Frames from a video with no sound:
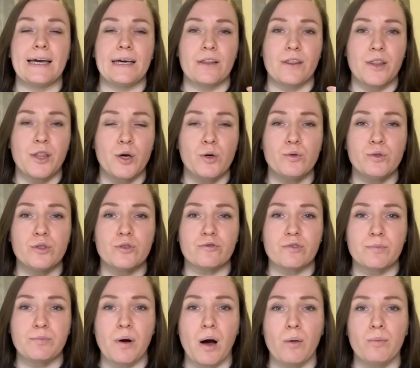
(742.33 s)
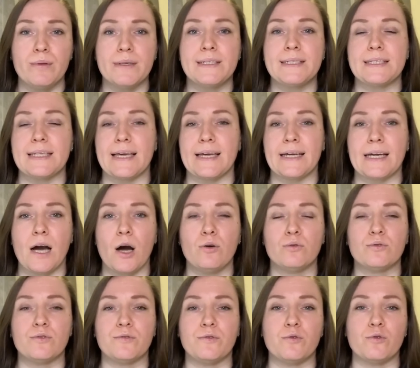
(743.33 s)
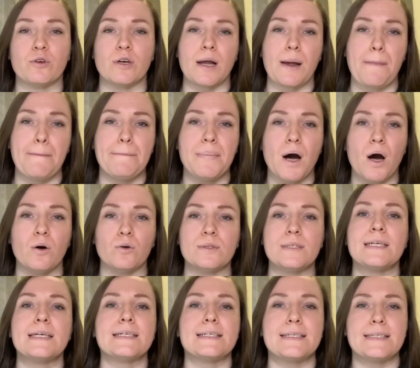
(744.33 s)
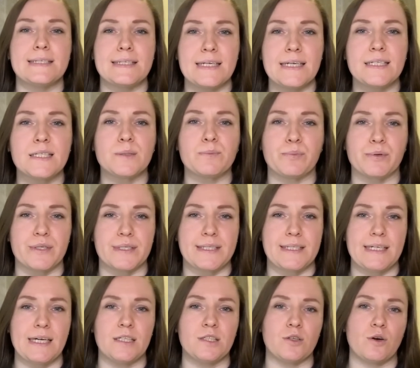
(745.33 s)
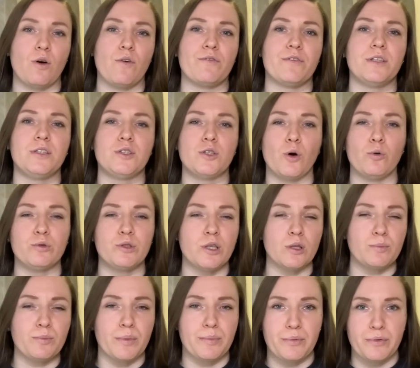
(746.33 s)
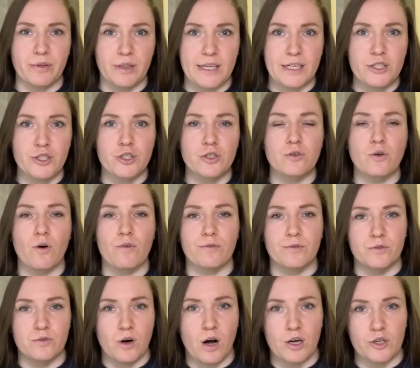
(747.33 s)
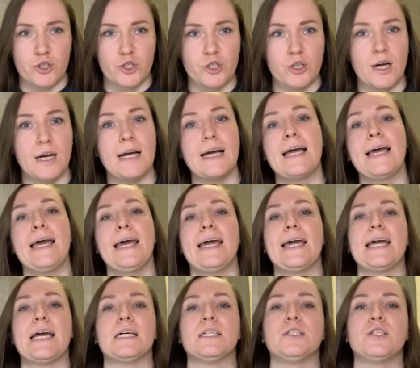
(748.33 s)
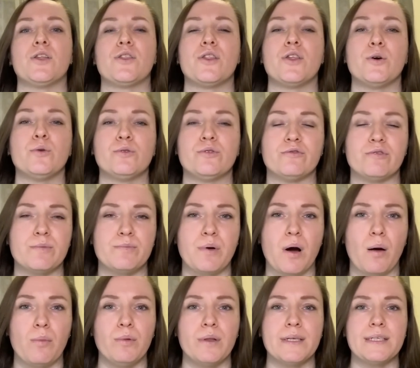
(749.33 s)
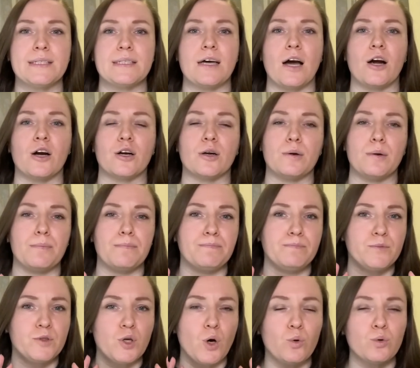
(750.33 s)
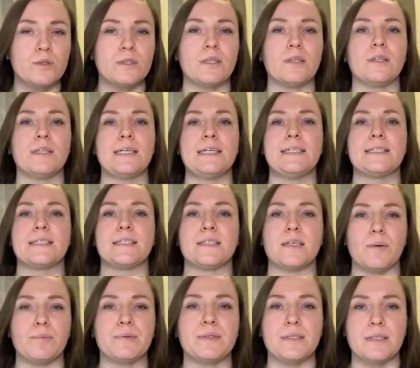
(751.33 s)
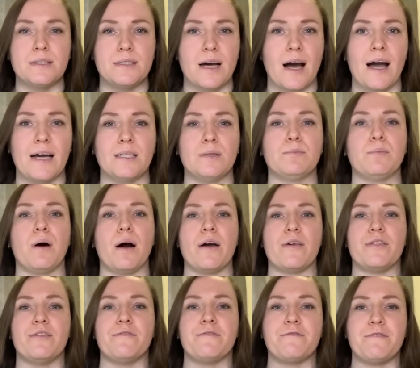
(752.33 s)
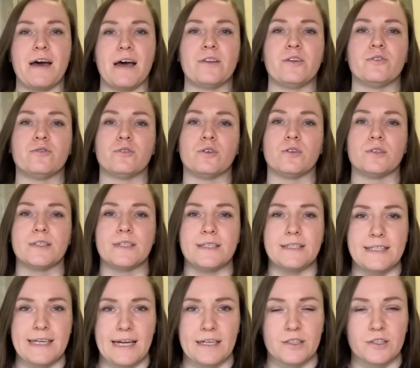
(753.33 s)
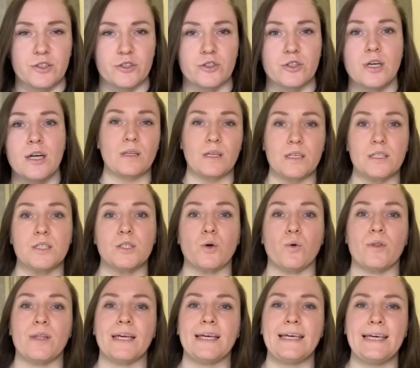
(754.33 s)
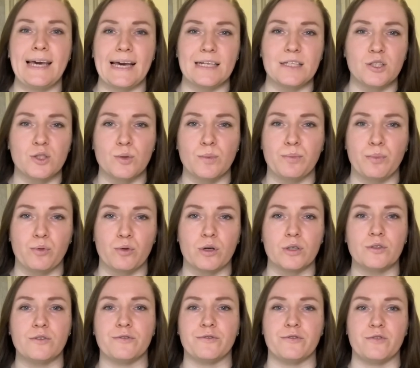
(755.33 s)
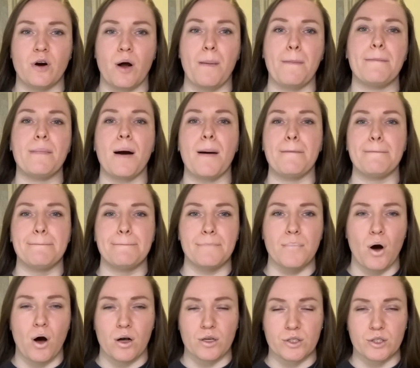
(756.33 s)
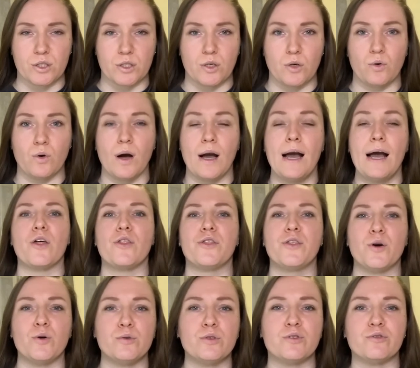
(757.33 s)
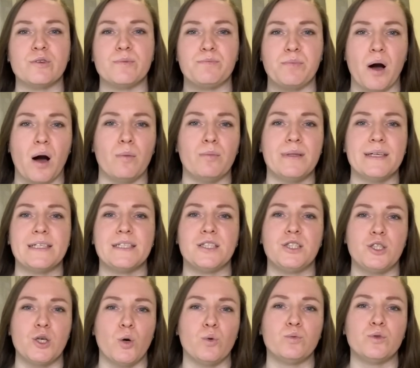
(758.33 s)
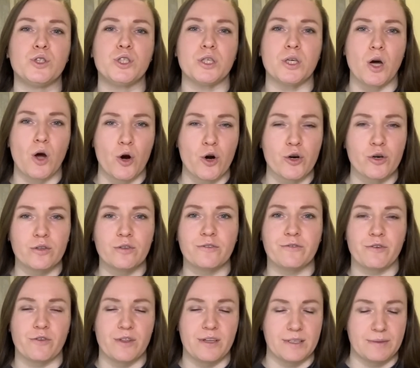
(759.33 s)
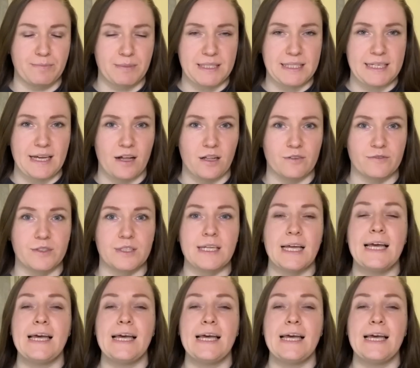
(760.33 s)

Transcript: Those republics account for about 6% of the total population of Russia, and those republics are totally subsidized by the federal center. So they get support from Moscow. Those republics don't earn for themselves.